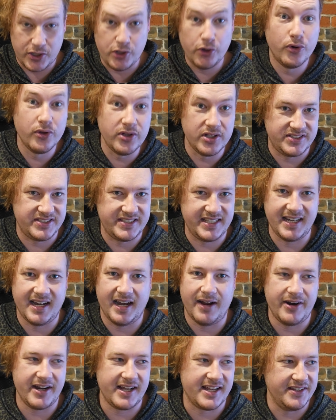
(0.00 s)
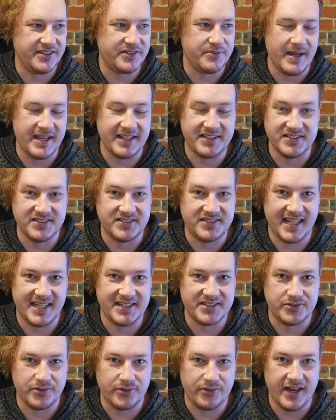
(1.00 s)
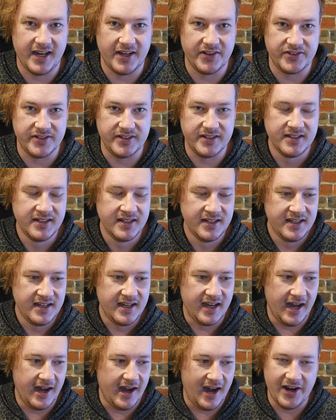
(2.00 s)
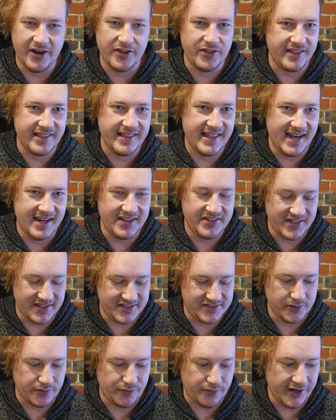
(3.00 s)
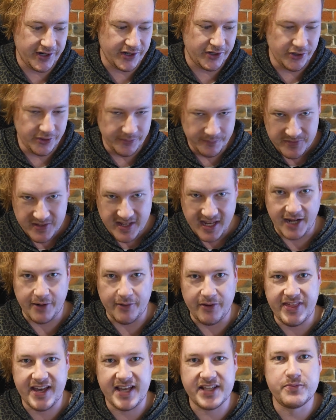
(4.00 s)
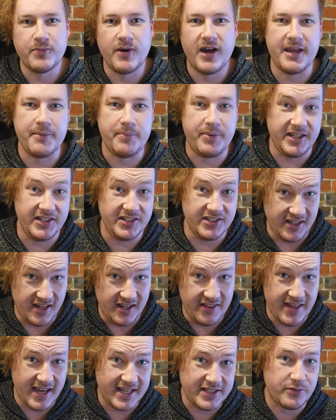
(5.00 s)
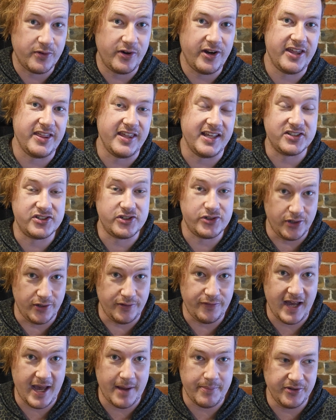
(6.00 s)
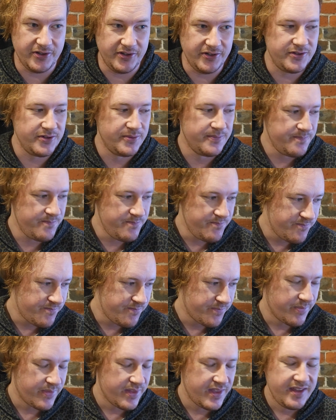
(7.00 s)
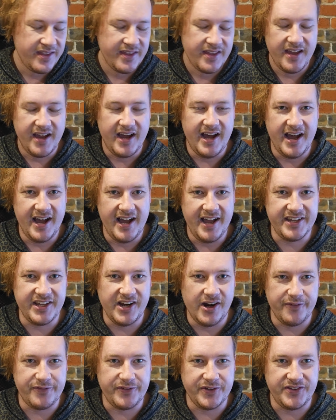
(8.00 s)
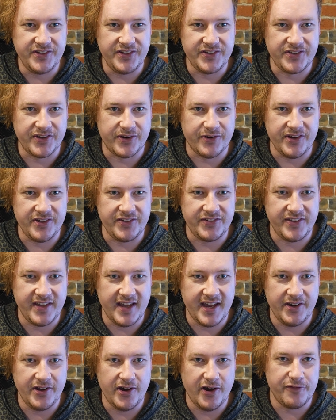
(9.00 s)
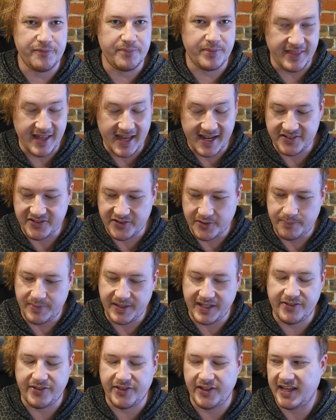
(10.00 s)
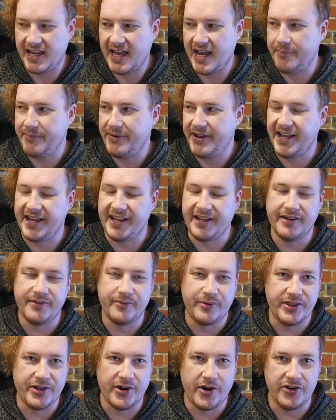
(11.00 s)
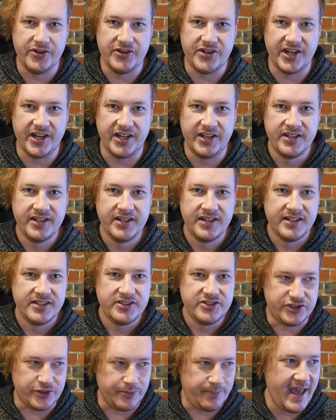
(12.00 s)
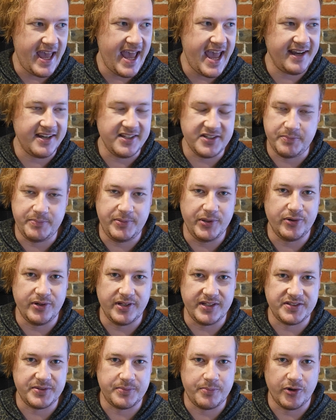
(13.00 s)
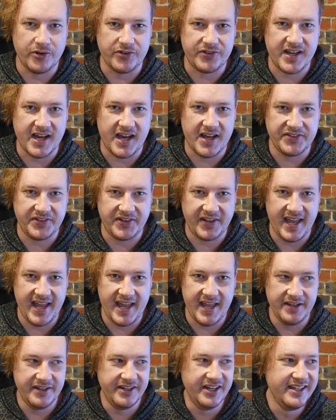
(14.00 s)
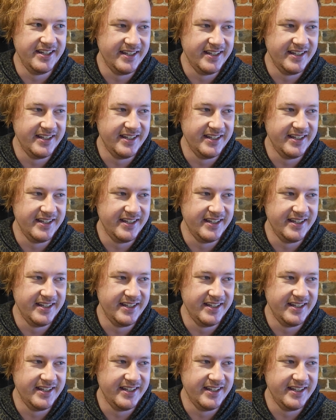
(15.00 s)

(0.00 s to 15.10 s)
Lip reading: coolest thing I reckon it's made since the S2000. I don't think the NSX looked very good. Anyway, that's my opinion. That's what I think should have happened. If you disagree, sound off. But that is the big thing happening with Honda. Japan is building sports cars again.